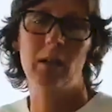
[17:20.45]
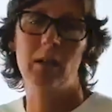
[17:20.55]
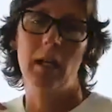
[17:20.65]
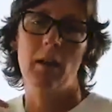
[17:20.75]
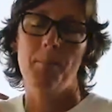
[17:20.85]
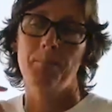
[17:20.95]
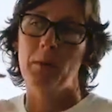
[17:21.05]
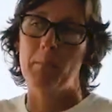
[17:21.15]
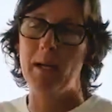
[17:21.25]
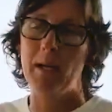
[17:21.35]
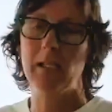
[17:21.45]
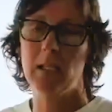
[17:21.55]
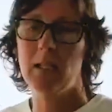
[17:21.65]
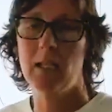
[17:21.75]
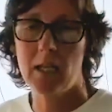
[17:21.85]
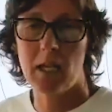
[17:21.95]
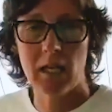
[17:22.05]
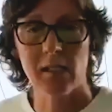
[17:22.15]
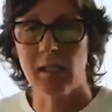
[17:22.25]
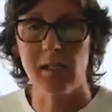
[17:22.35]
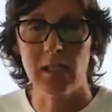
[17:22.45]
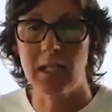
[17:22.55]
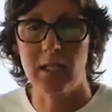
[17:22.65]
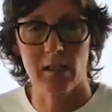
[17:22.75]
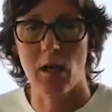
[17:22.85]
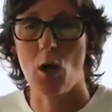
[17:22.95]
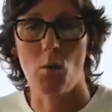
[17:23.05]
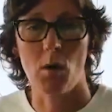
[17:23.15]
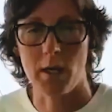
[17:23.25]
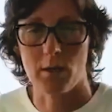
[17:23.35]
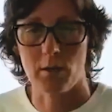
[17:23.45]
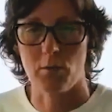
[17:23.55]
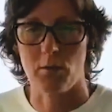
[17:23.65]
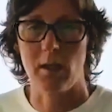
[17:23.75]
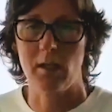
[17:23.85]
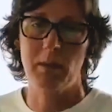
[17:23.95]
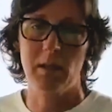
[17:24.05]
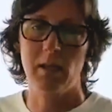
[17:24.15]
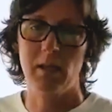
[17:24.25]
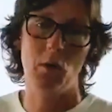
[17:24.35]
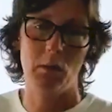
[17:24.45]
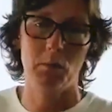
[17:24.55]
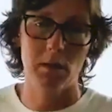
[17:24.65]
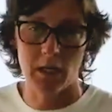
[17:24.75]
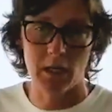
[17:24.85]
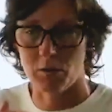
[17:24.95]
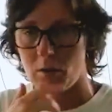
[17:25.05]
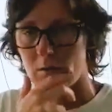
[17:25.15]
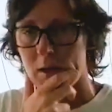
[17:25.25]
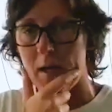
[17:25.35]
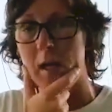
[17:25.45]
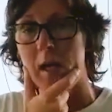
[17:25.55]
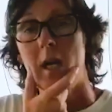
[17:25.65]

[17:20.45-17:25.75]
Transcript: Like basically the SEC does not want you to do this because they want to protect you, right?